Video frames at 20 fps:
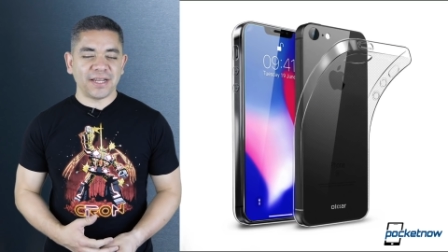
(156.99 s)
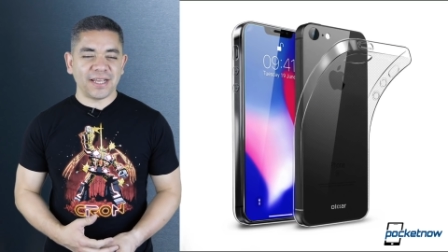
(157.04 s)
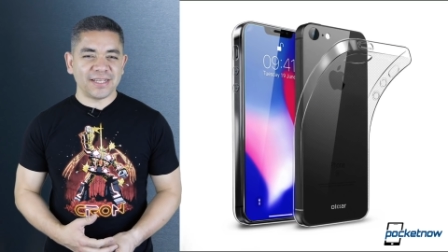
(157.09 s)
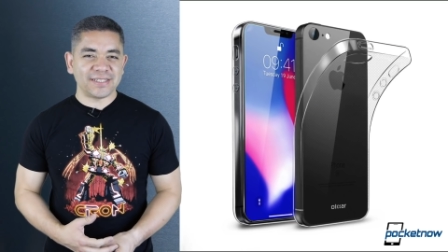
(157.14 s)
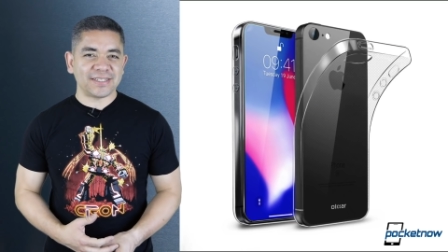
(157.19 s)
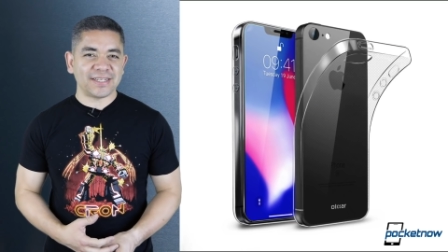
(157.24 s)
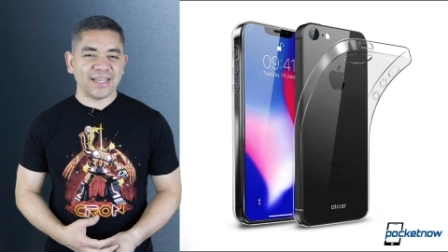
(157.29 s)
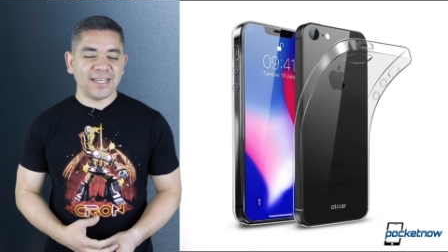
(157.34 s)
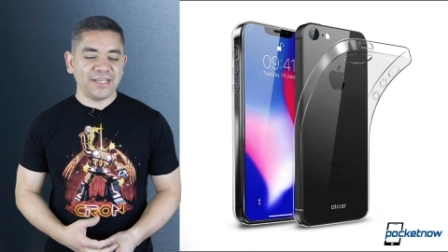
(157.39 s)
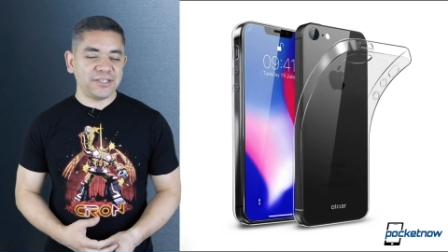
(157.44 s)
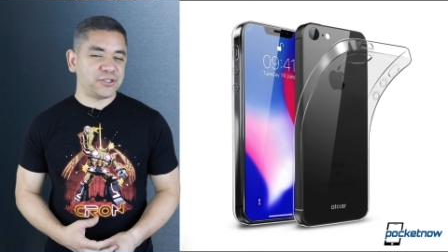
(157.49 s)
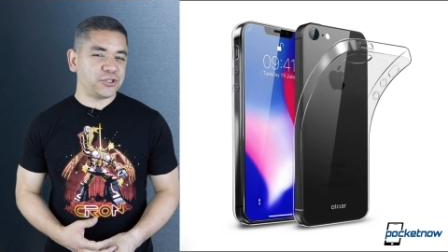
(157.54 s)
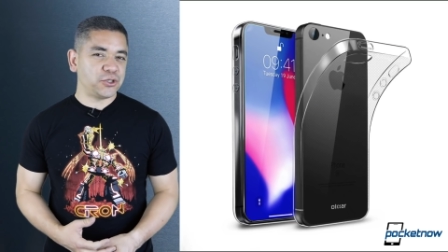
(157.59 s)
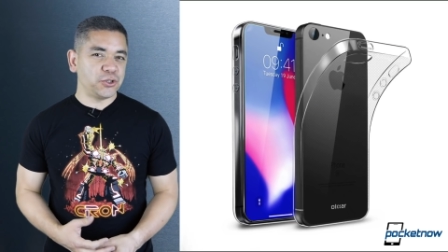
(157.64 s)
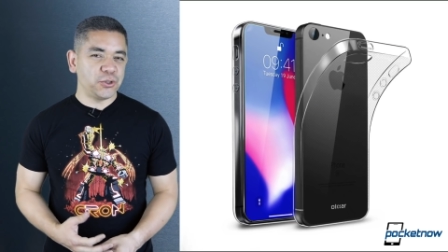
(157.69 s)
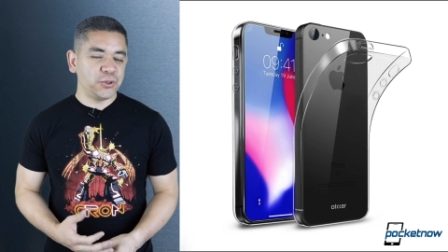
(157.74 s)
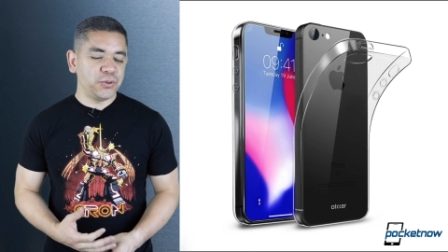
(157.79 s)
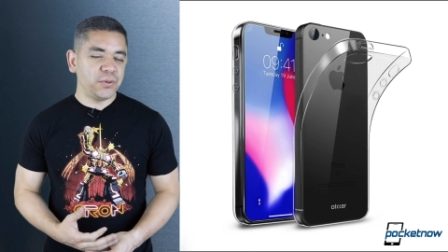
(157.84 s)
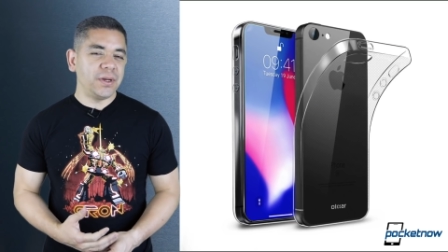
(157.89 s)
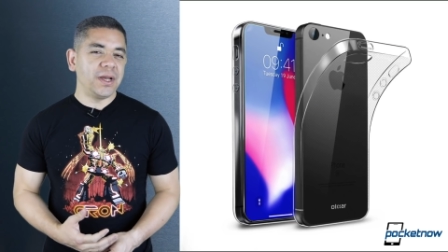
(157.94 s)

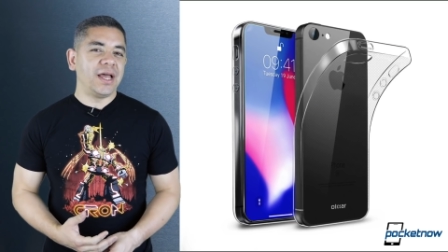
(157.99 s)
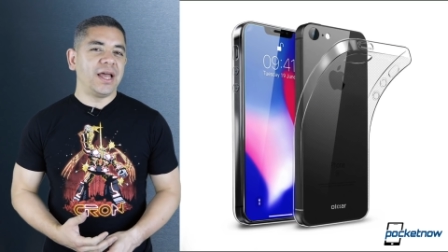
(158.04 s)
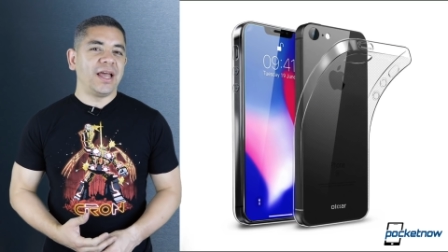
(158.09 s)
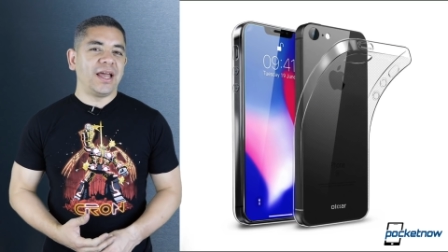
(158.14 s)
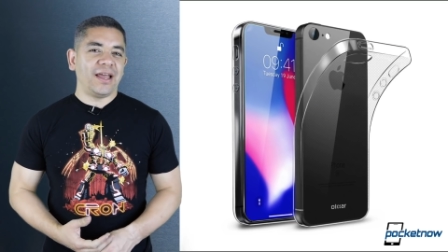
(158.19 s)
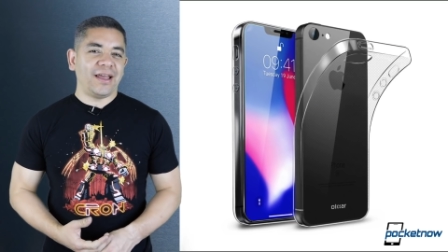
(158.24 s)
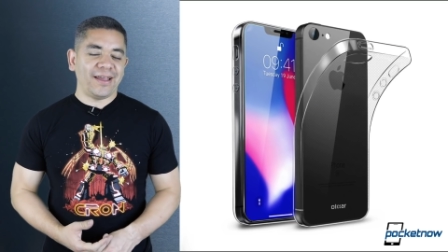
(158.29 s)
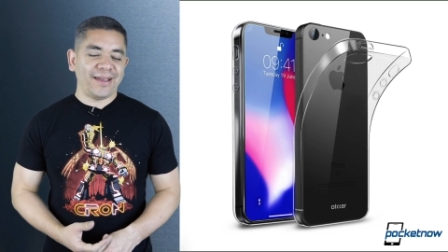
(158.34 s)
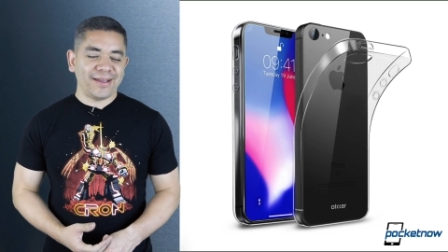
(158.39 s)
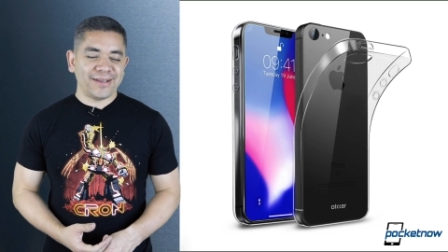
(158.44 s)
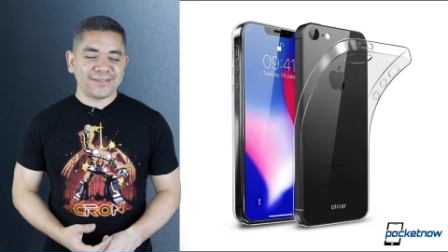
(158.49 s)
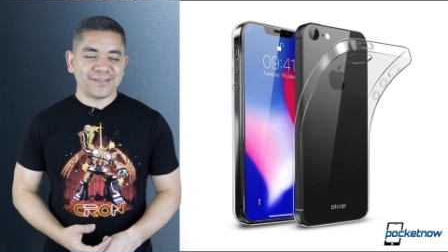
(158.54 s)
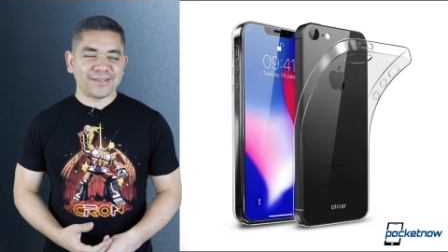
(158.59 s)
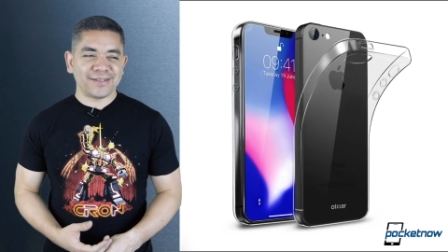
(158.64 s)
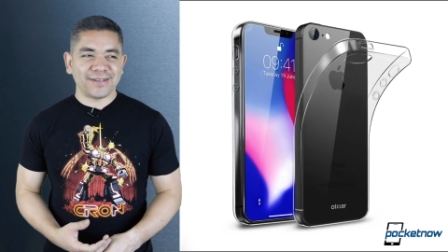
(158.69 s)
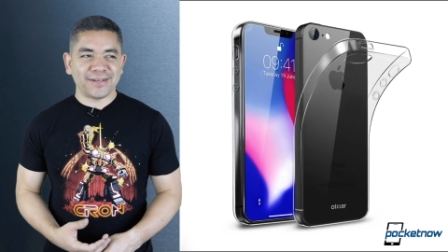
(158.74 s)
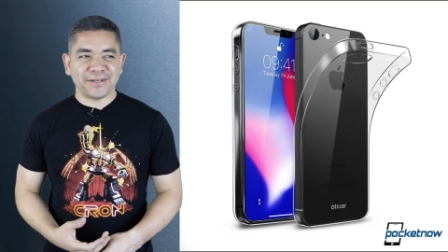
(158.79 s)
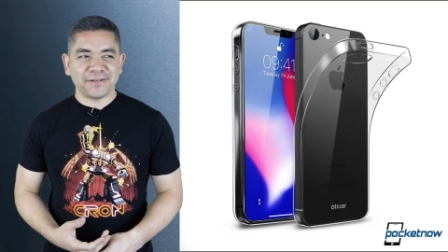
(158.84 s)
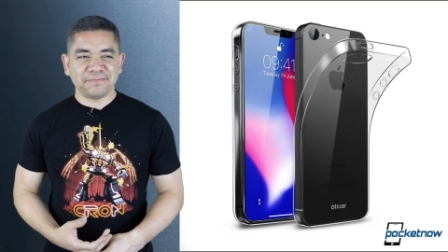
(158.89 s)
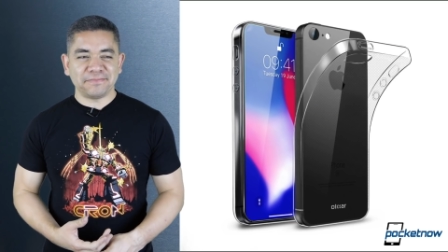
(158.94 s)
SE2 as,
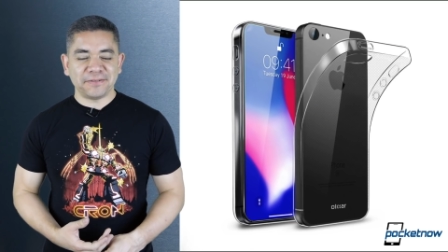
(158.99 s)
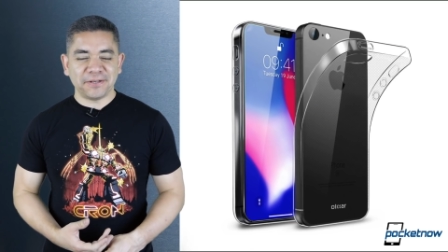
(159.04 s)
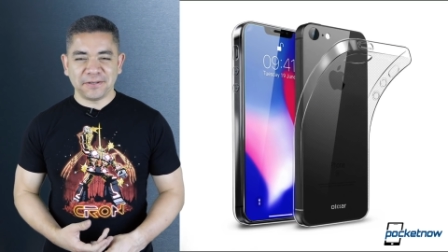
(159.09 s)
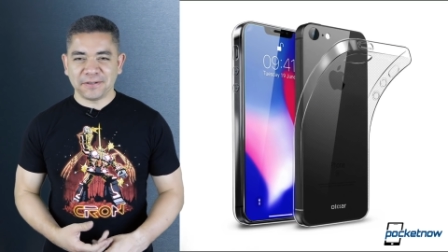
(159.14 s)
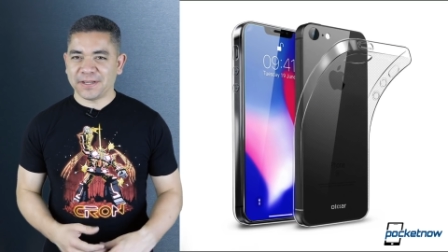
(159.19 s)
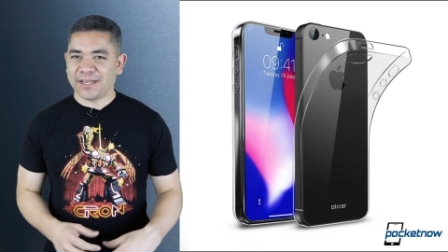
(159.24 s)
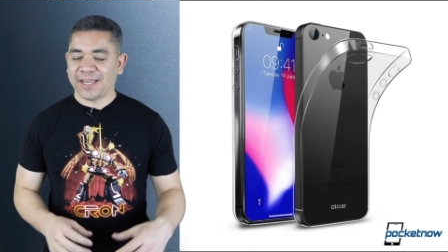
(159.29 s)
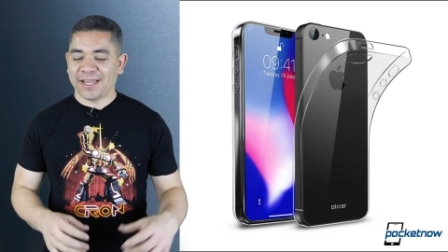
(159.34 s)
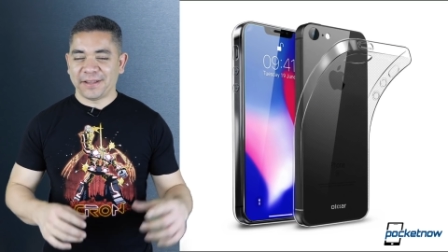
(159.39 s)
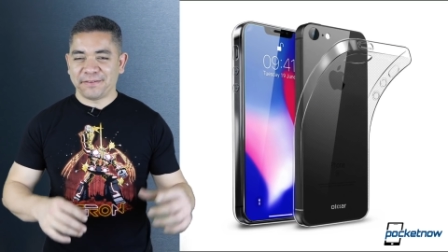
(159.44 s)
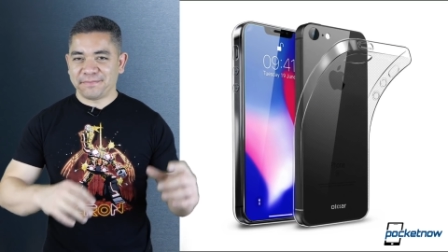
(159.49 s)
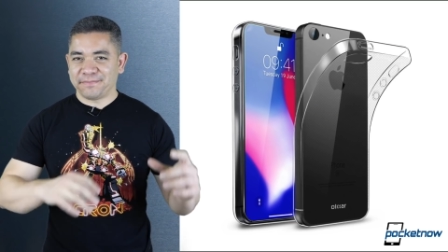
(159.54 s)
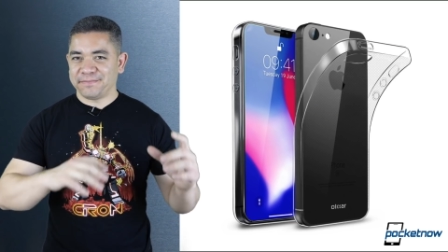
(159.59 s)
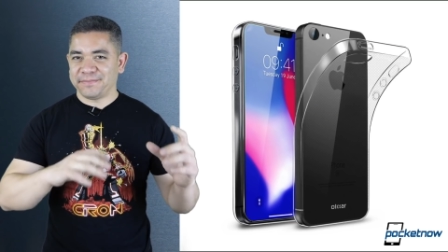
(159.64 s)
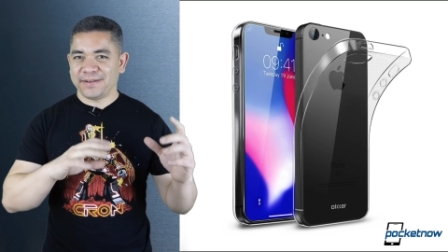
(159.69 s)
uh, okay,